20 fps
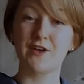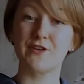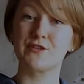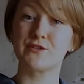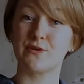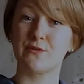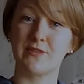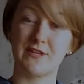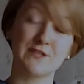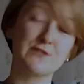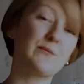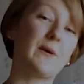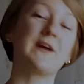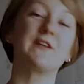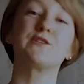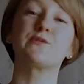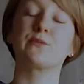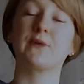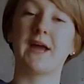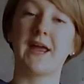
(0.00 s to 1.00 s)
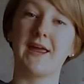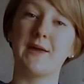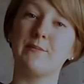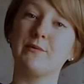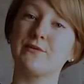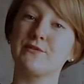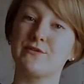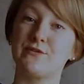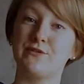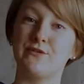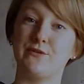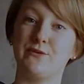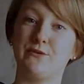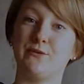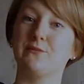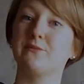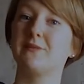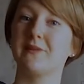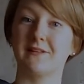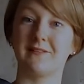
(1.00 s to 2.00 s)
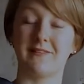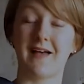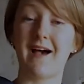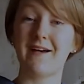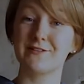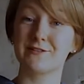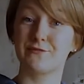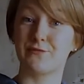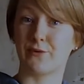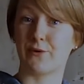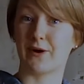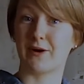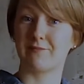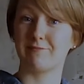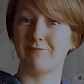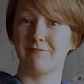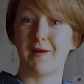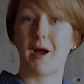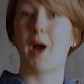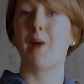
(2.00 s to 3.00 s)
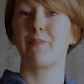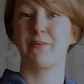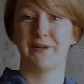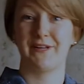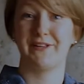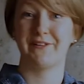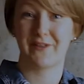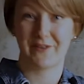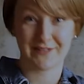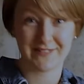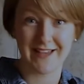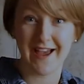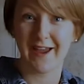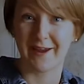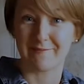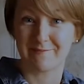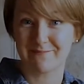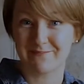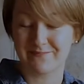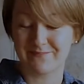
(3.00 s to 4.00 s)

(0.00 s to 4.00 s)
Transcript: So these wines were able to last for a pretty long time.